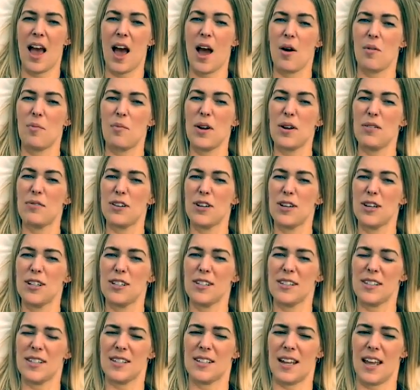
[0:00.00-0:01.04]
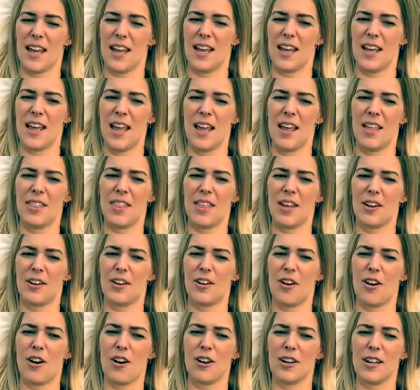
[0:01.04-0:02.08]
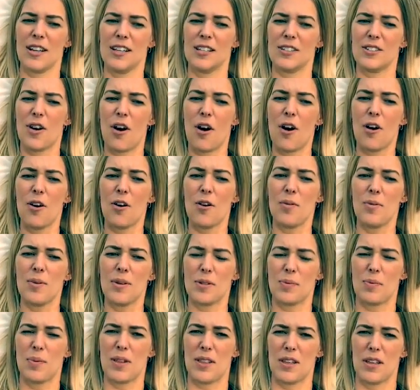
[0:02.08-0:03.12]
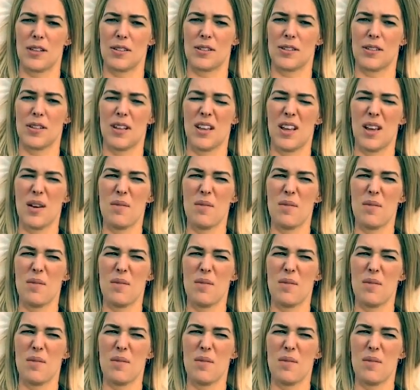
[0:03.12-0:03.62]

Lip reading: and we've learnt today that God is always with us,